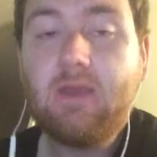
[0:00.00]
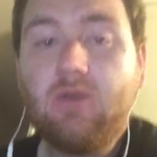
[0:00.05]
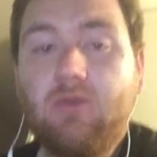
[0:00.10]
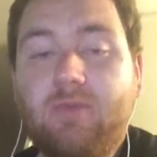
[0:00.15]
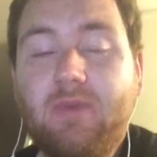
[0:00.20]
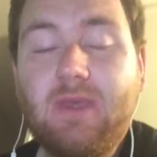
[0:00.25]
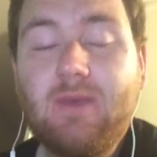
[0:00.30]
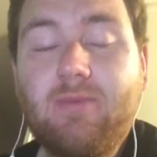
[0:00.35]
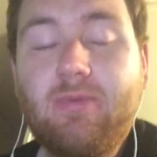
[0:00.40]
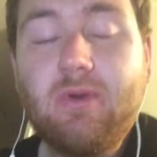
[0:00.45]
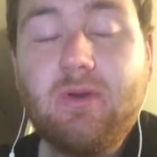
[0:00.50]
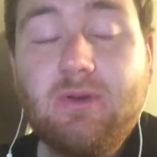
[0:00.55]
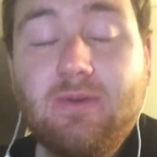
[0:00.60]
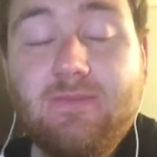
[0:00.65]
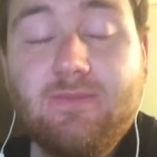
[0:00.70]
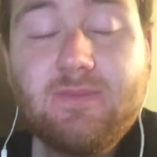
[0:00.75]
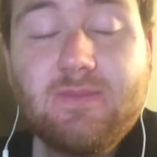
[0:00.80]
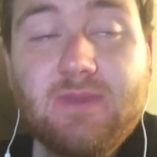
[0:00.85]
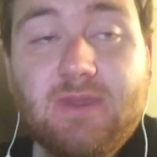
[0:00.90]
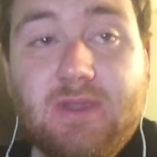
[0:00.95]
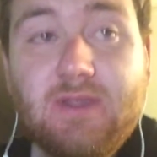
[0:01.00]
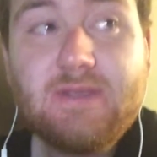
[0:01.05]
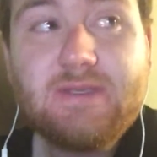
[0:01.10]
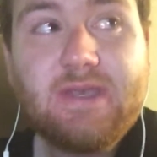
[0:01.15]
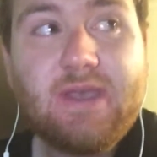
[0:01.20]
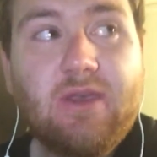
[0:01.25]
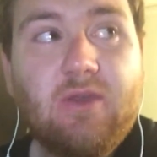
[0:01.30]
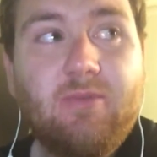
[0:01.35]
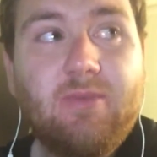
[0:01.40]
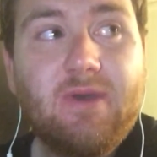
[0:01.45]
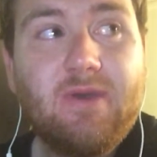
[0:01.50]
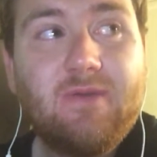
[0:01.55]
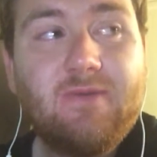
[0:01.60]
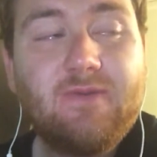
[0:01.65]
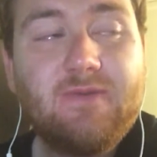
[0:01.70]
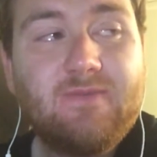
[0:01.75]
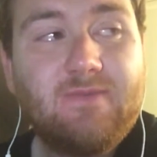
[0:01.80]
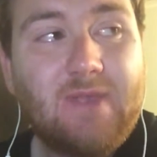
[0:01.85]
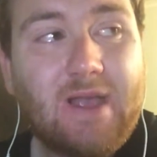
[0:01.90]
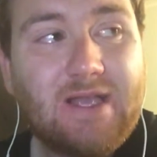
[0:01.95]
people. So,
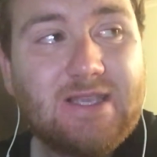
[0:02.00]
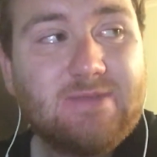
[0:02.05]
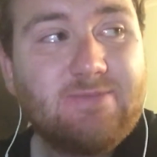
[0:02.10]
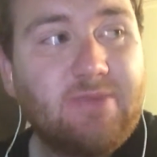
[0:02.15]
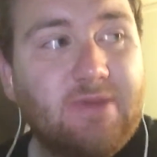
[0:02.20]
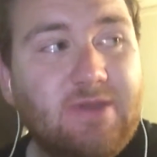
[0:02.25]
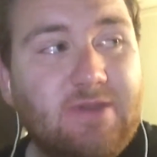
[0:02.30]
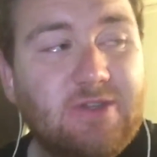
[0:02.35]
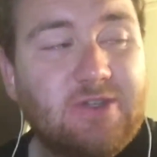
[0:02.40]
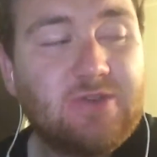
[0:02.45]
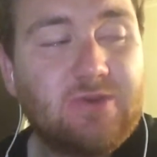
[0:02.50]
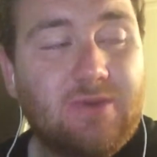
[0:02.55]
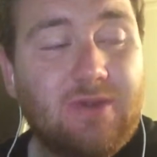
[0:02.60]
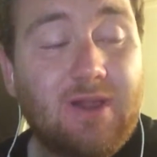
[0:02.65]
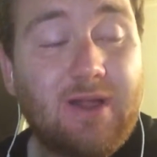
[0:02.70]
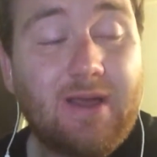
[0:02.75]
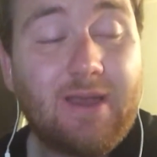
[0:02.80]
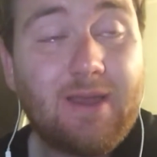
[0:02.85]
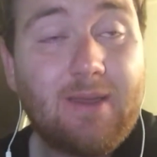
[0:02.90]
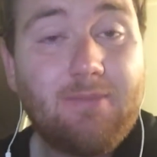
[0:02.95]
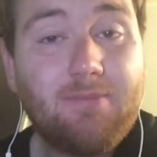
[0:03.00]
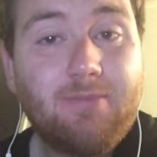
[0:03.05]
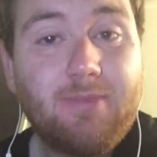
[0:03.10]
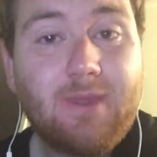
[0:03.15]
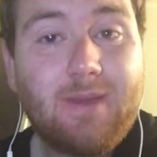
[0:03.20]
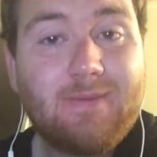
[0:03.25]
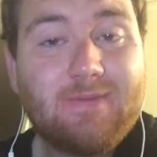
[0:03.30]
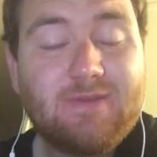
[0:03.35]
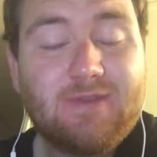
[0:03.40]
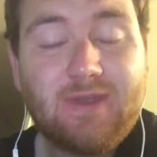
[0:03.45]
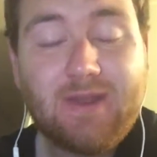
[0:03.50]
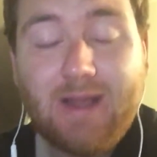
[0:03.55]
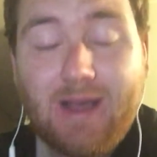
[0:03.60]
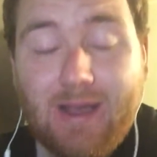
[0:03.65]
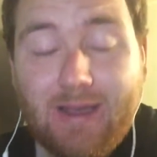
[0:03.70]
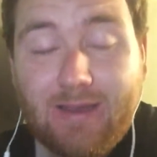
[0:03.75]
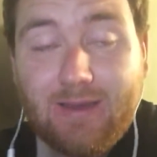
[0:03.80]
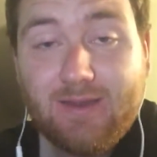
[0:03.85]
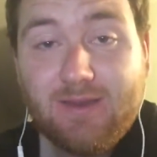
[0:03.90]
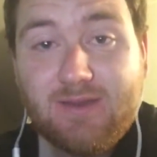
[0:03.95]
as per usual, I am absolutely
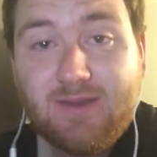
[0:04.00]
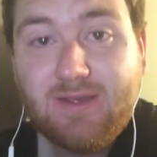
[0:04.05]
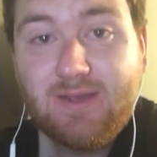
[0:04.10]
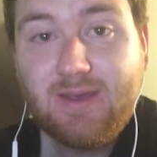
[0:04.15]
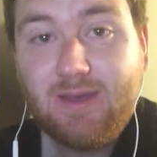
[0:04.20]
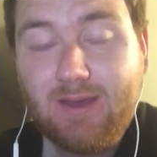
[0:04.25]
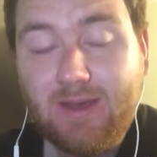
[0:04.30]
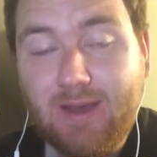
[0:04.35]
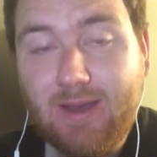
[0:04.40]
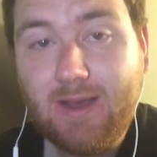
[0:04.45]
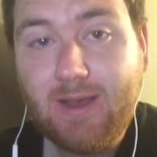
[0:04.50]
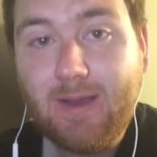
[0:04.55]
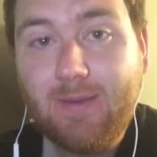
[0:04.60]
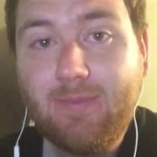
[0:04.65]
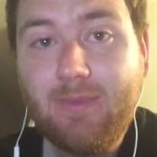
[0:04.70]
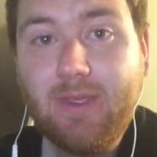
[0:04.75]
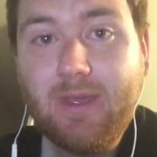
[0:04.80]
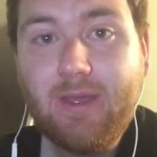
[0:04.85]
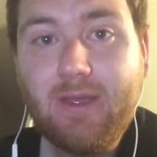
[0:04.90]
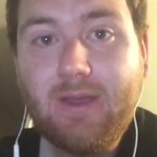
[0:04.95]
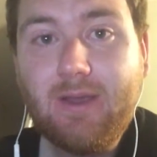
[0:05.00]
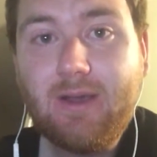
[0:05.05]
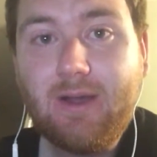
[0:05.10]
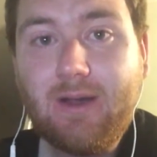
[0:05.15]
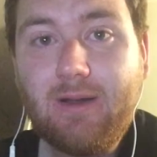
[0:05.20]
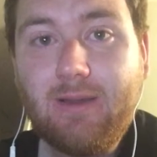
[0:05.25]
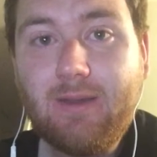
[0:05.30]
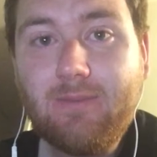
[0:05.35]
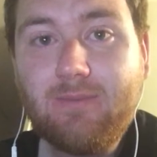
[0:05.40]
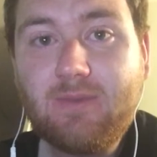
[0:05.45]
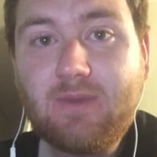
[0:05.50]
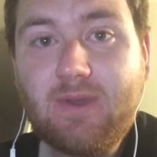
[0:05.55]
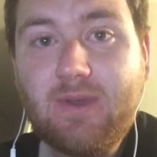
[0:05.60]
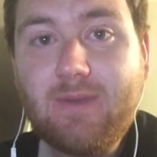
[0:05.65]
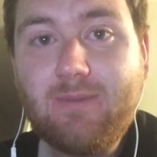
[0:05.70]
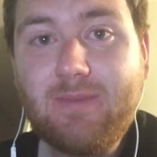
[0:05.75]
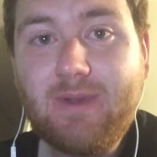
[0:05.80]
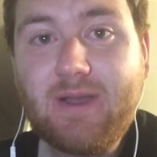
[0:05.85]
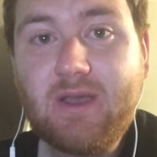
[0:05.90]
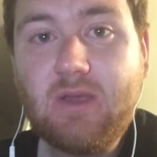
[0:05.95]
knackered. Um, I'm
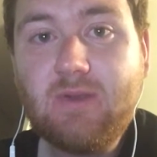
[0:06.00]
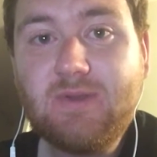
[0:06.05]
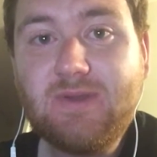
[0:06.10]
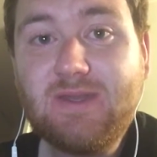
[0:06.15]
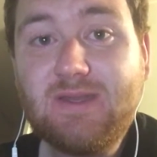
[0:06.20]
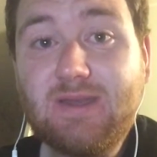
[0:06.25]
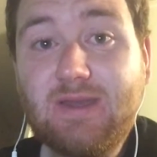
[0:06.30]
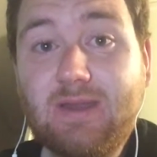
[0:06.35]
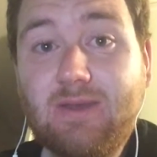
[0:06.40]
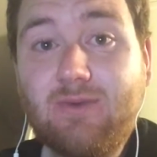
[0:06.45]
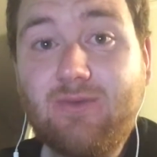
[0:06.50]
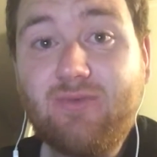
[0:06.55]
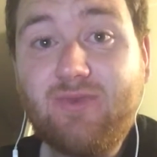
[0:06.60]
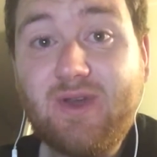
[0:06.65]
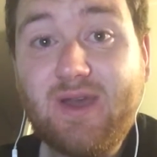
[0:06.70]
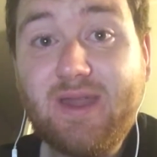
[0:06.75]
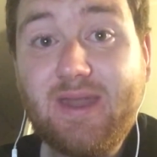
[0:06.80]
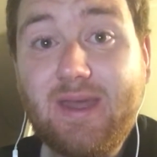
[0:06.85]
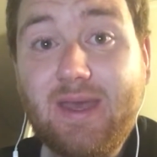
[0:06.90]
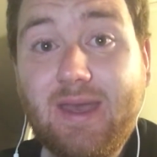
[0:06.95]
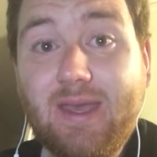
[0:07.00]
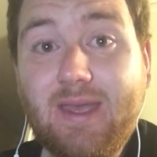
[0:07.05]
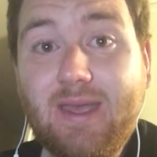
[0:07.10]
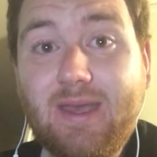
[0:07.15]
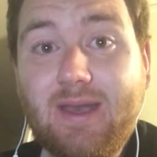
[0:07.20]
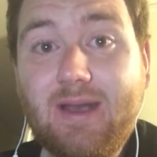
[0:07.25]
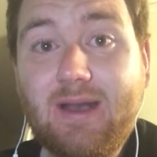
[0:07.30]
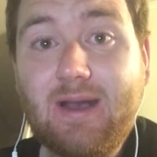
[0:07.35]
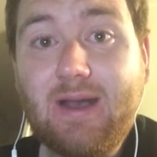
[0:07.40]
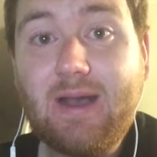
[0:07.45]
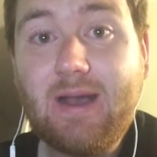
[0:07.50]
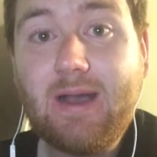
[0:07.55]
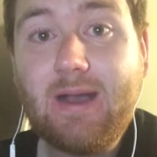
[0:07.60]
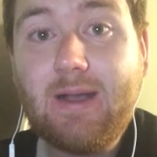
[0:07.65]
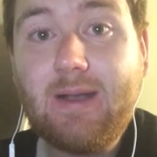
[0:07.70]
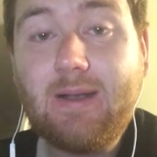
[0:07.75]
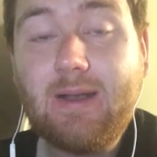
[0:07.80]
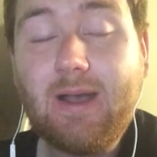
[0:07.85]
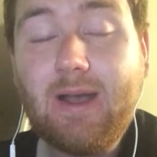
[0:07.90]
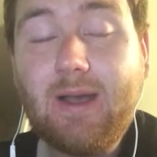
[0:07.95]
going back home to Italy on Friday,
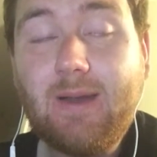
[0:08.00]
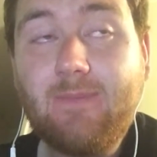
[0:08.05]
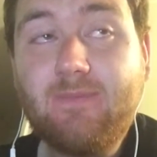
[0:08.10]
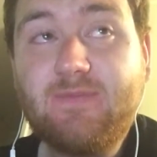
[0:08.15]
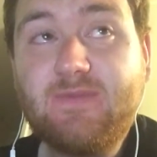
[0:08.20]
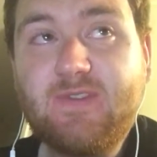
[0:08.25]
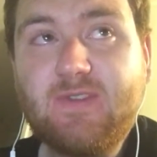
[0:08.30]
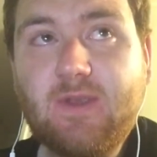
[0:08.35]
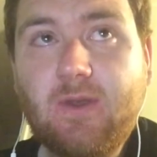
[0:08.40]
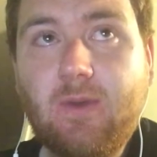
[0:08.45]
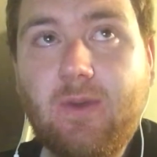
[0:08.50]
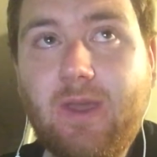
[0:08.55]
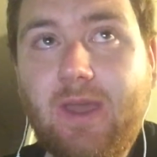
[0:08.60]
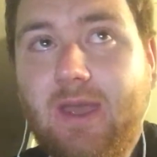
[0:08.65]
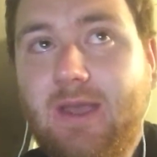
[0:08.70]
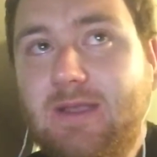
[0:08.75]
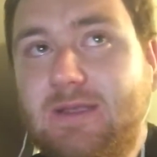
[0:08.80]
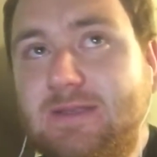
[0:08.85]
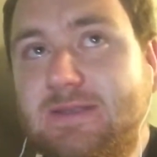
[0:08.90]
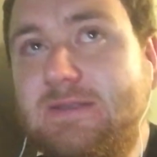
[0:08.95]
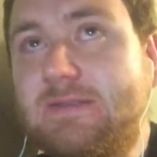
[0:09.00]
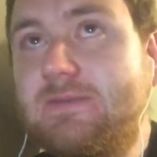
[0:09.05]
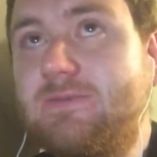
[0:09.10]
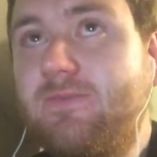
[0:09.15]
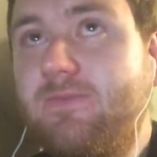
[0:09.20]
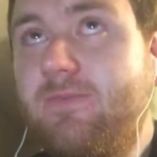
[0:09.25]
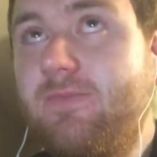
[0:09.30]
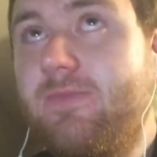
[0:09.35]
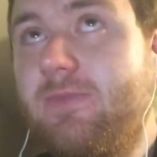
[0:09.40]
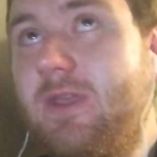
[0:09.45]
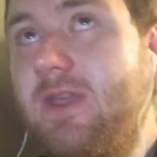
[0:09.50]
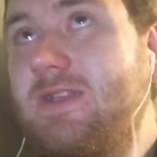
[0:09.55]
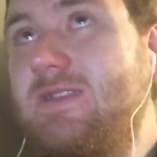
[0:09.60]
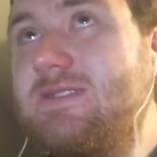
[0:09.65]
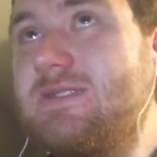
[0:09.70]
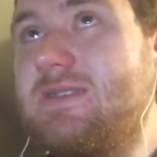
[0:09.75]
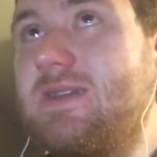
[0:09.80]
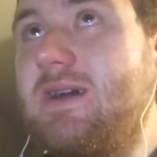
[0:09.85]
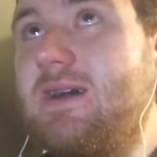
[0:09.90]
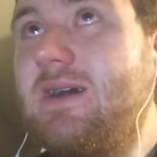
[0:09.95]
uh, so it's
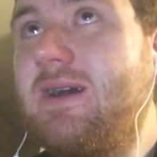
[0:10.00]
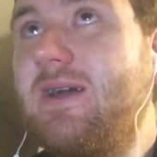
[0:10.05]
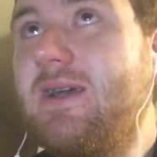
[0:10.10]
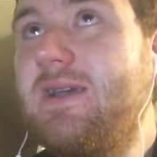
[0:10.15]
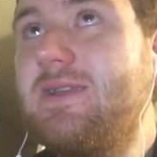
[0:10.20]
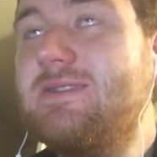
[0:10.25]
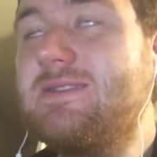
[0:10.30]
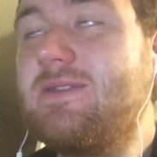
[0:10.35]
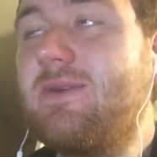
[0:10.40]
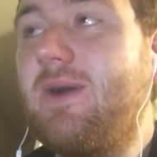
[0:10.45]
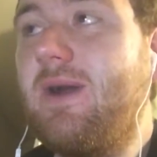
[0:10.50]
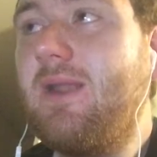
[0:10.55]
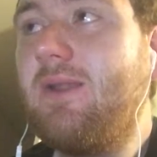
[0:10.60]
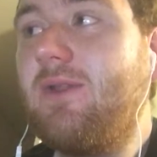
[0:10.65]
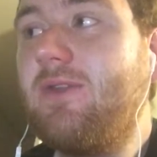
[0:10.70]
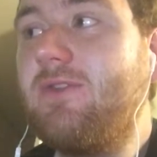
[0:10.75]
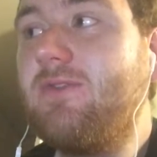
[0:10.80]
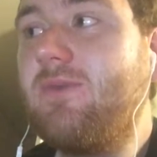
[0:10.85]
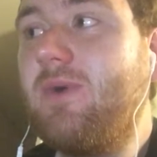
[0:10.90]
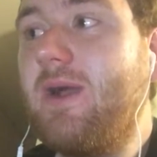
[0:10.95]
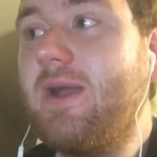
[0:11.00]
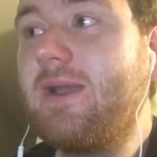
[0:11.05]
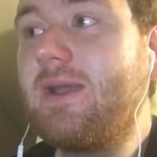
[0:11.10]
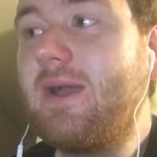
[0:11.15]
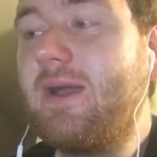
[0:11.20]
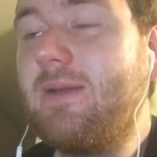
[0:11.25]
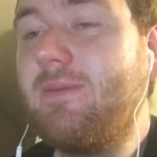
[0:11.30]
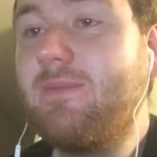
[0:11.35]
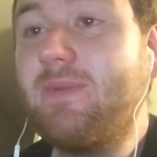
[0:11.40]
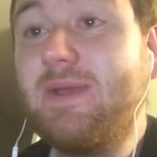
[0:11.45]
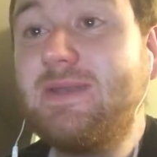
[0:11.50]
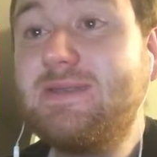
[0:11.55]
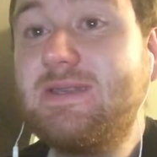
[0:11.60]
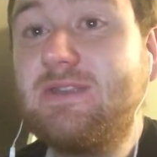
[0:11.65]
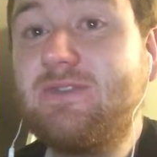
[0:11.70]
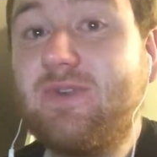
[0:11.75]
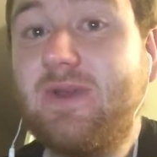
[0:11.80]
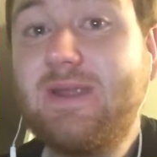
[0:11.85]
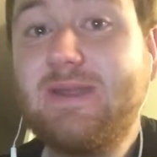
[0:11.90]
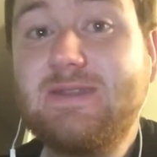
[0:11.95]
it's uh, it's quite a lot of work. I'm
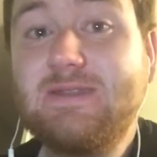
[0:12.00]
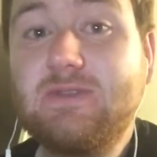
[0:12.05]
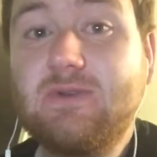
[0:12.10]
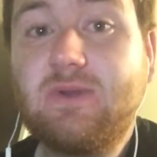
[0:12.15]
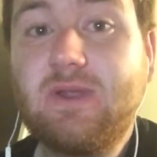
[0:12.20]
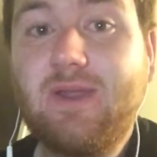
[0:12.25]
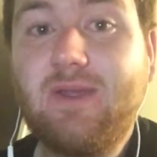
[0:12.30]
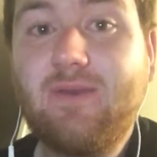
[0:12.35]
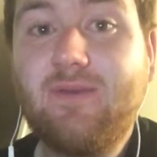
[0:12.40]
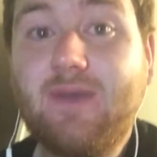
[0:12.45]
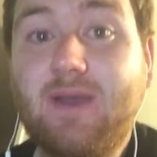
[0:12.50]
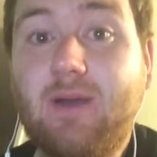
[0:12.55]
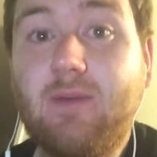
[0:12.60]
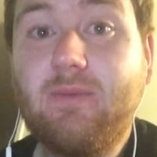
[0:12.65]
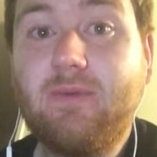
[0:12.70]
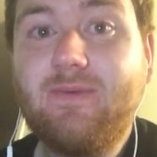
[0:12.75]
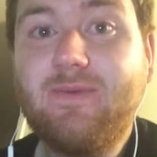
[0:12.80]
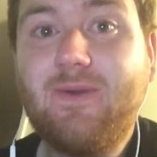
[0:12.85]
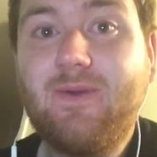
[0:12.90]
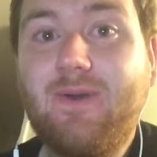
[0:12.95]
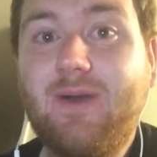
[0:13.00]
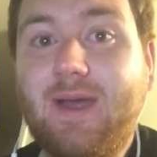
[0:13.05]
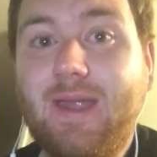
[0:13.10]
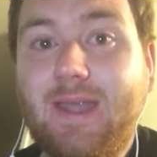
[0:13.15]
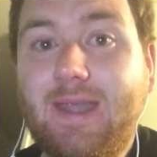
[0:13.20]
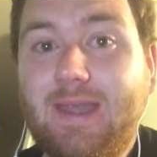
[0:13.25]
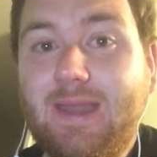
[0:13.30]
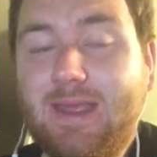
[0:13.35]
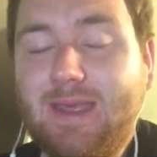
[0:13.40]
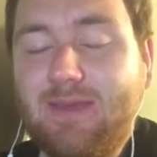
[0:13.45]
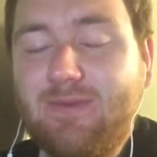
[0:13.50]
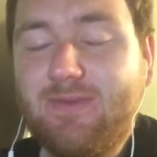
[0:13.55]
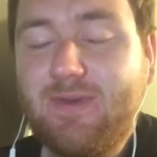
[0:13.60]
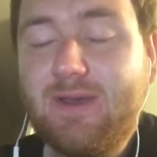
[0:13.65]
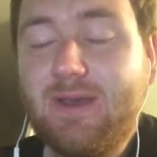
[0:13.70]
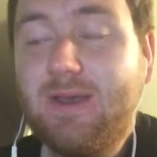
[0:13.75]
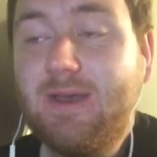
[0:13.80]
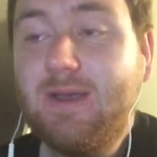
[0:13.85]
basically trying to sort everything out before I leave.